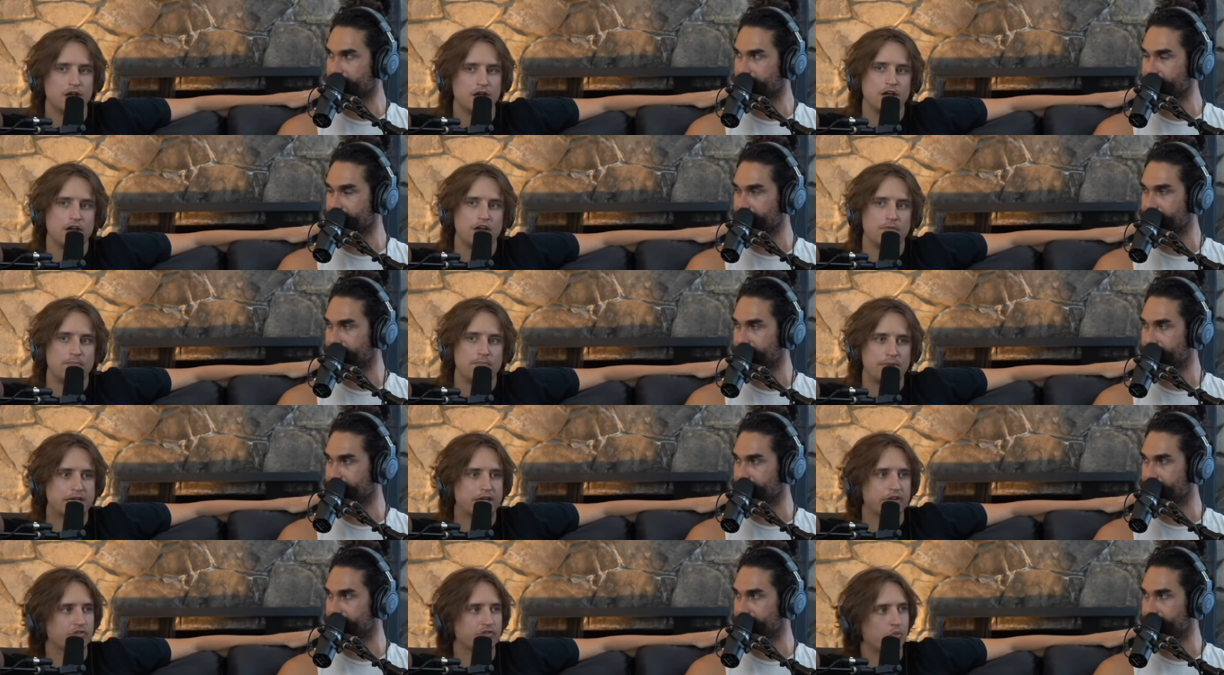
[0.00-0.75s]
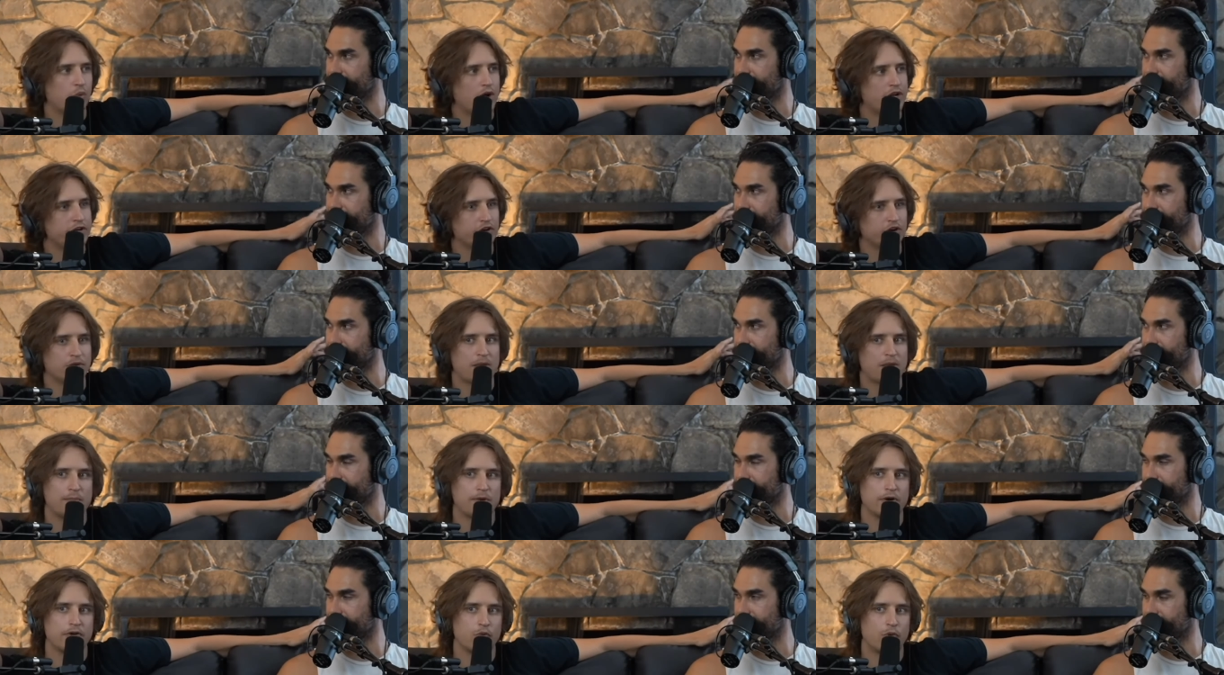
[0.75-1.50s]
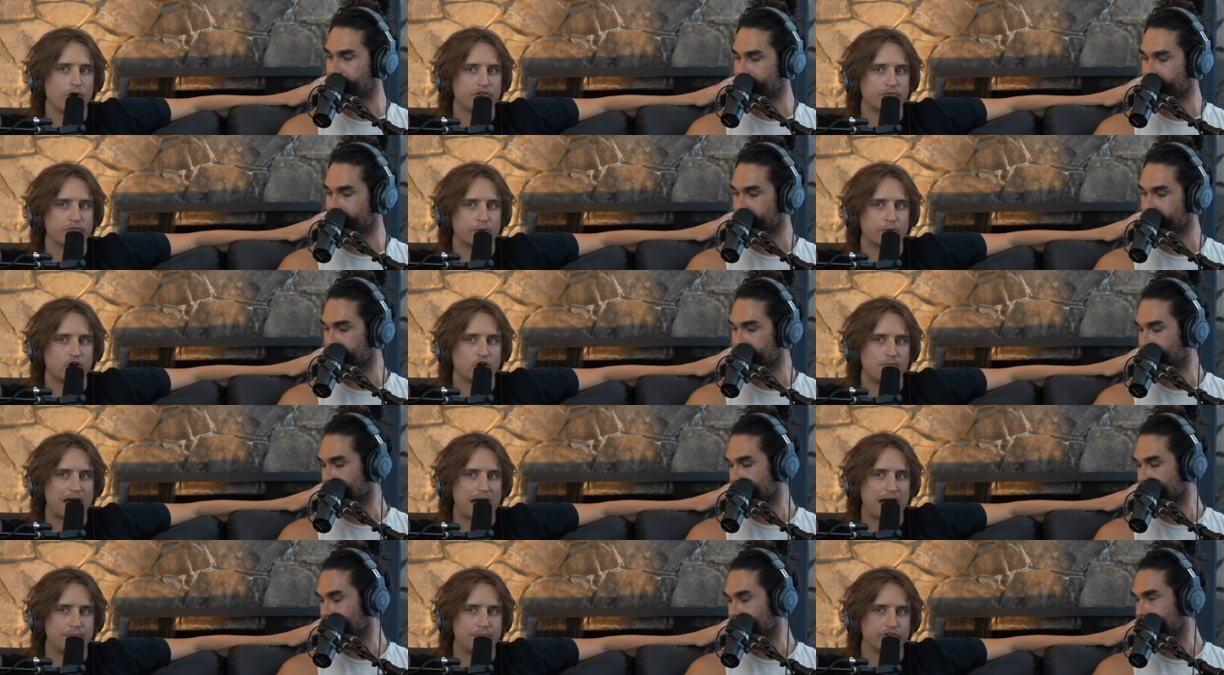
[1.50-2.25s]
Speaker 1: Mm-hmm. Because when you're a member of the
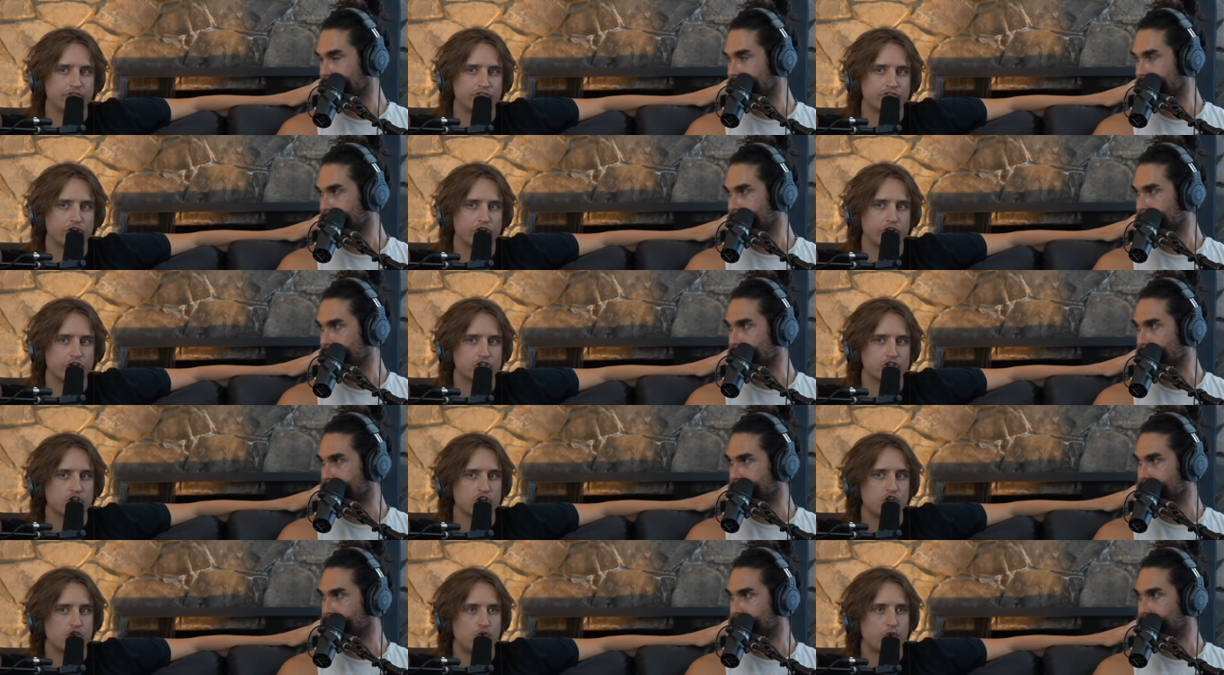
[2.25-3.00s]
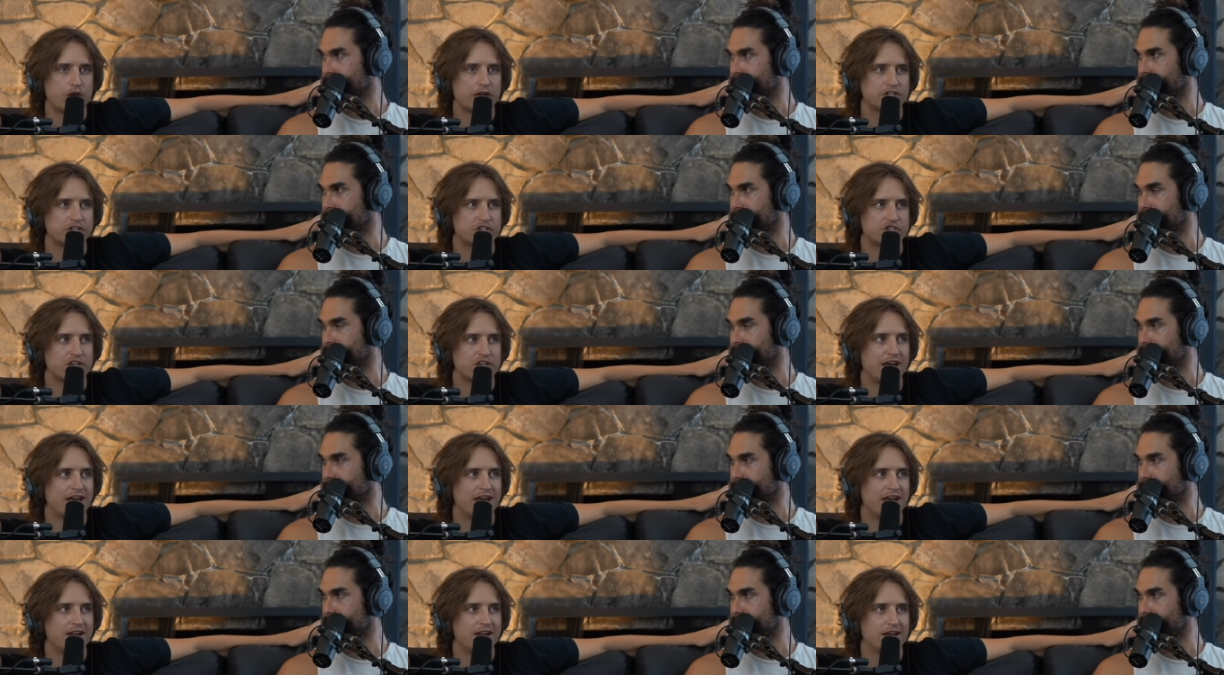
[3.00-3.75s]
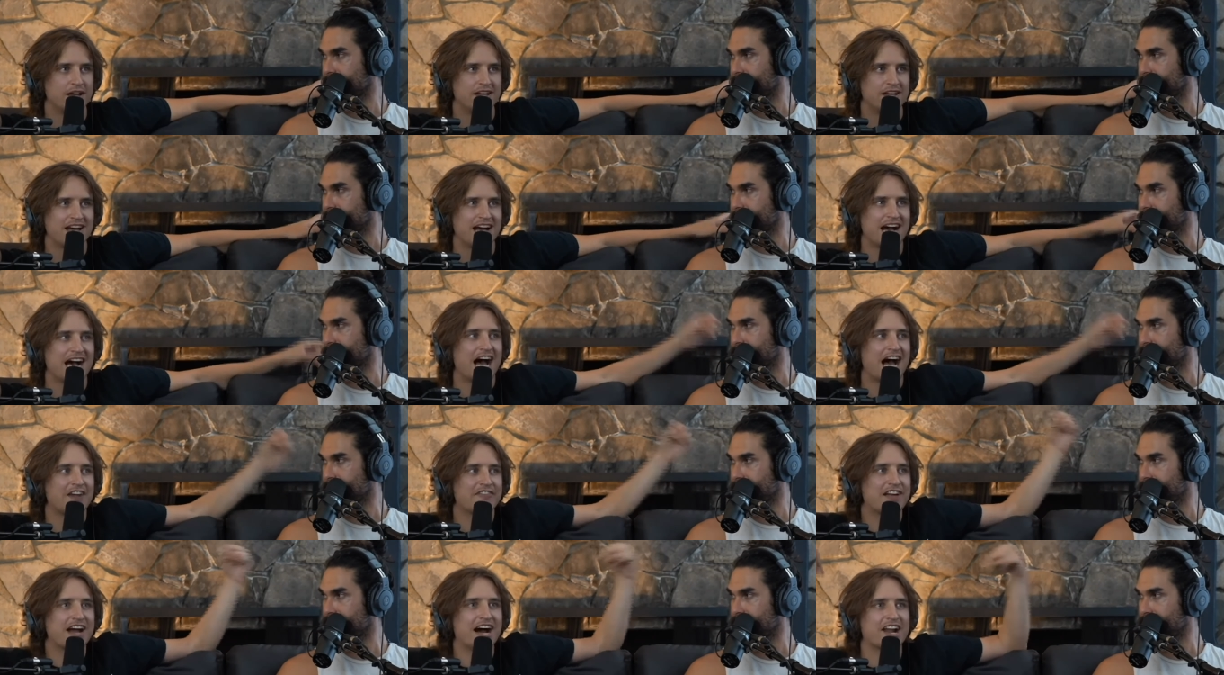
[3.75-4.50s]
Westboro Baptist Church, you get to say,
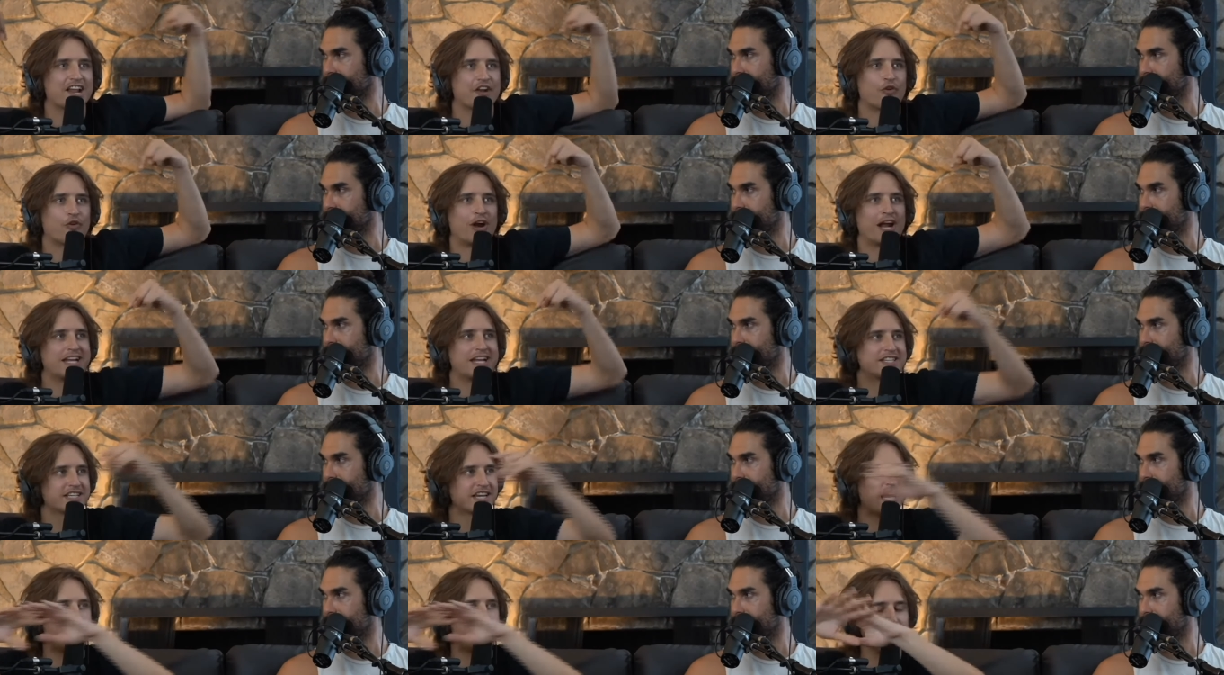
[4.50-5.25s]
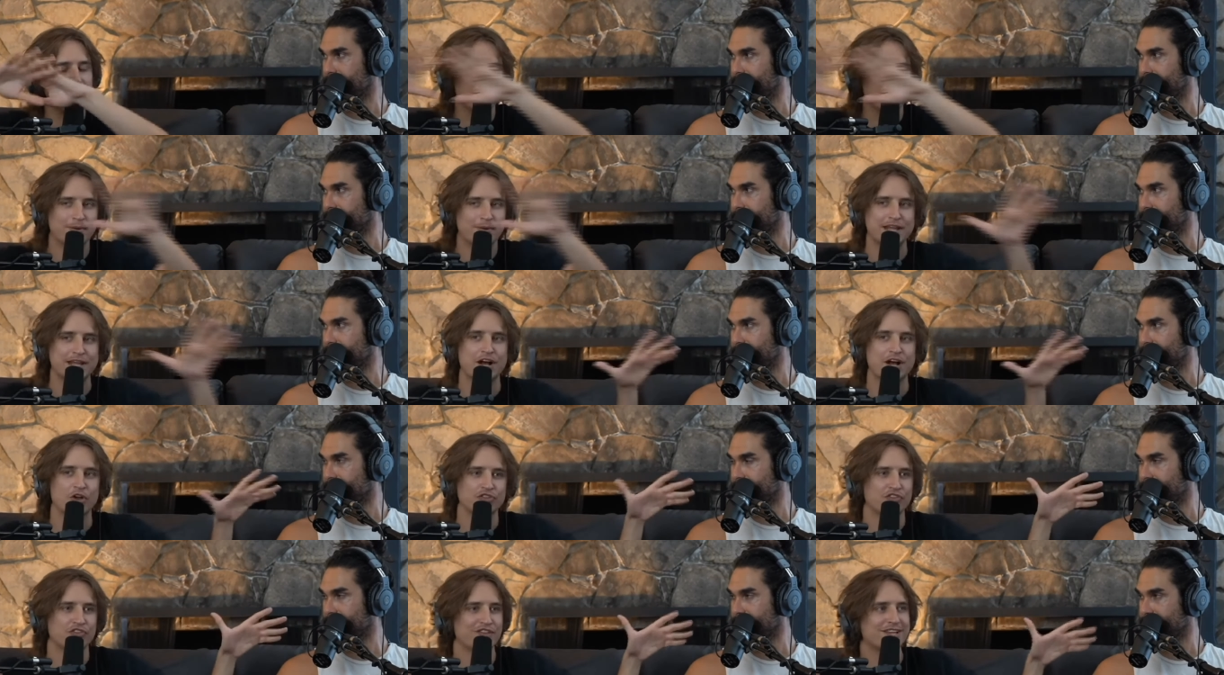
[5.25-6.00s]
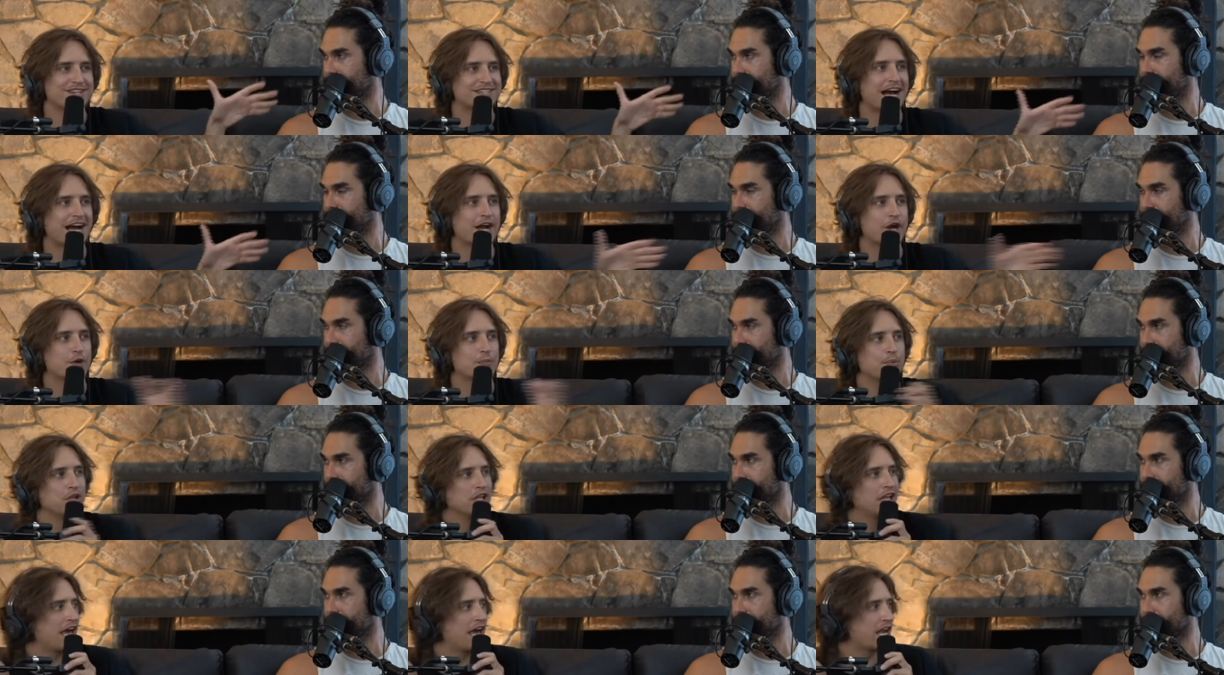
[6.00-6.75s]
I've got it right. Everybody else on the entire
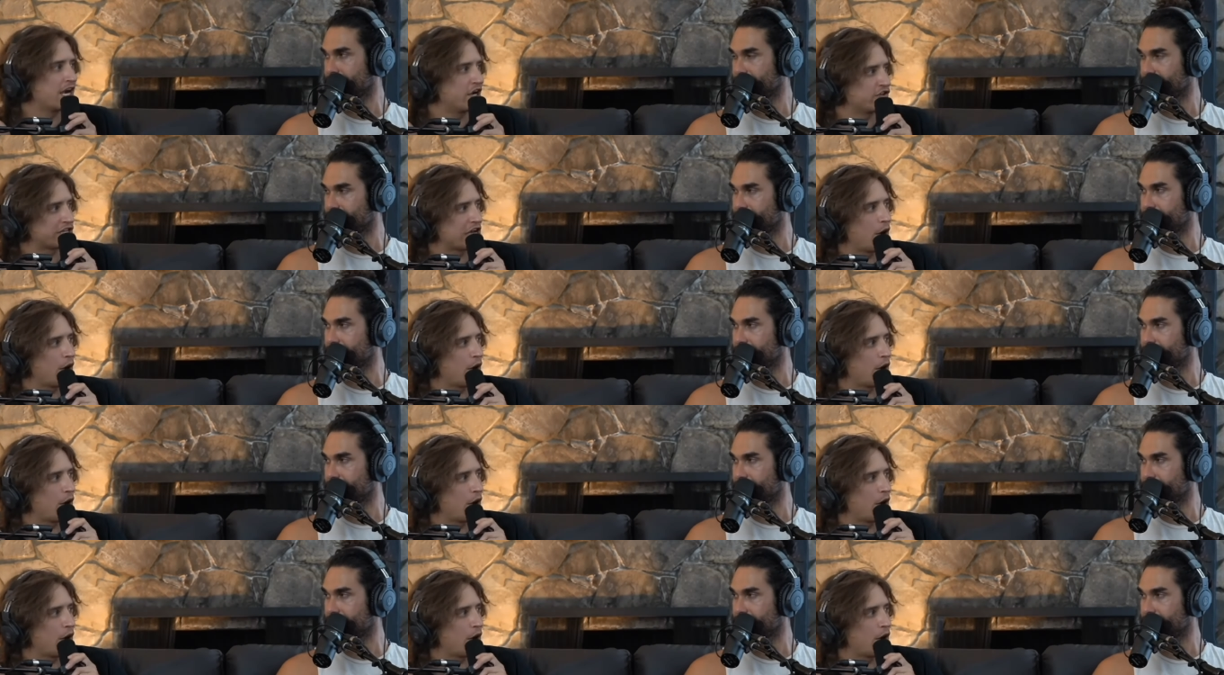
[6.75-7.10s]
planet is